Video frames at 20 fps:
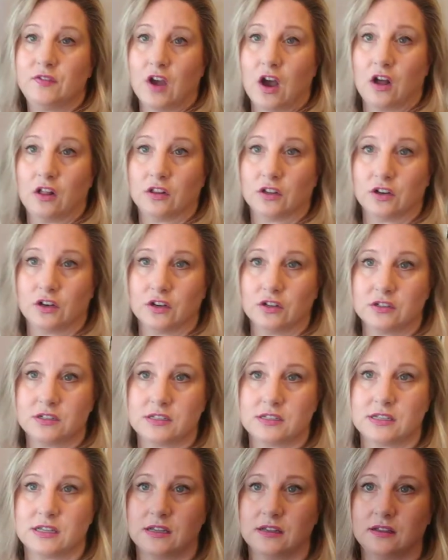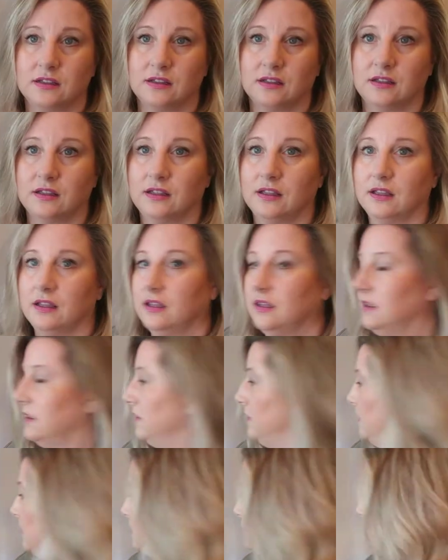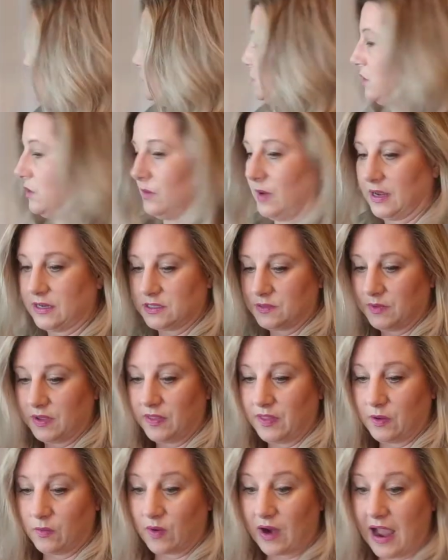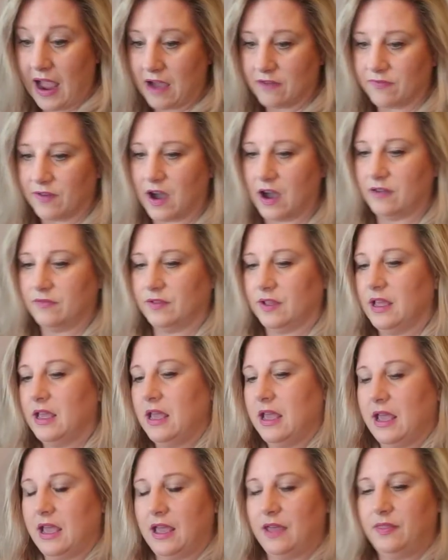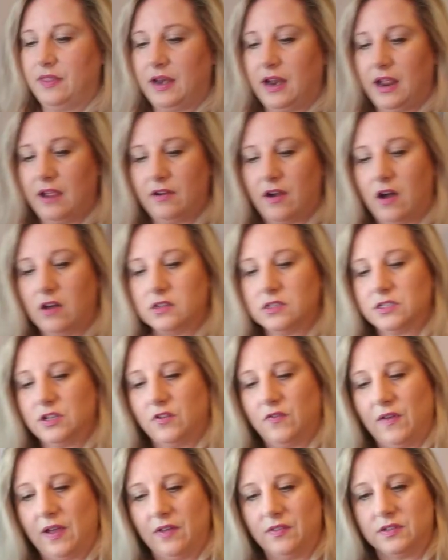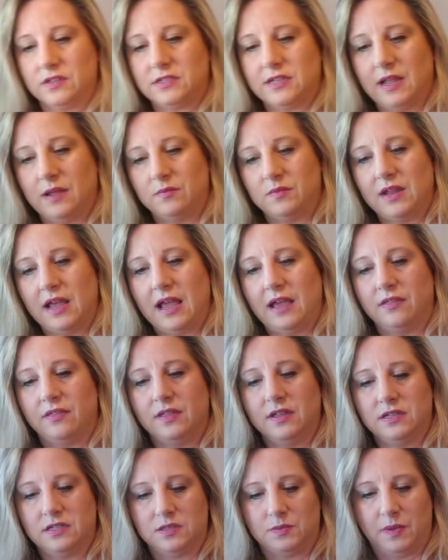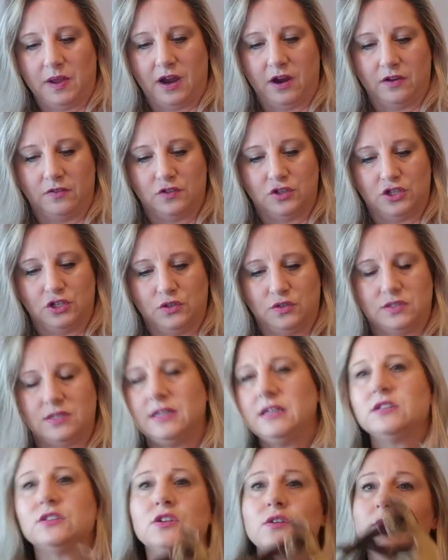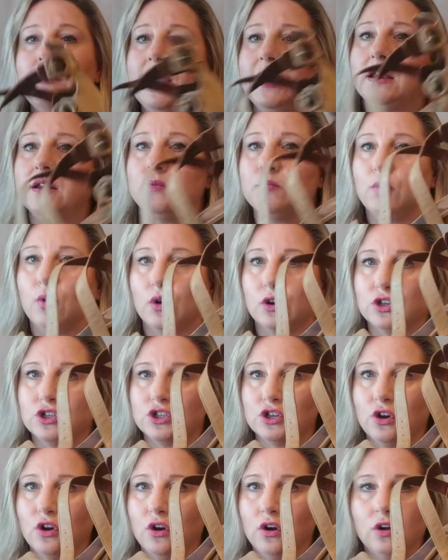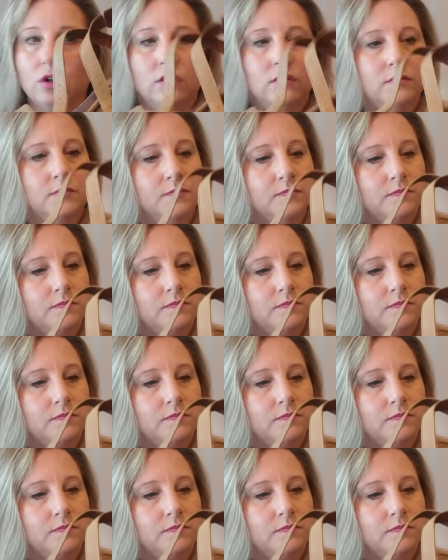dollars, the Stuart Weitzman, they were half off. And then I also found the same day this pair of shoes. These are made in Portugal.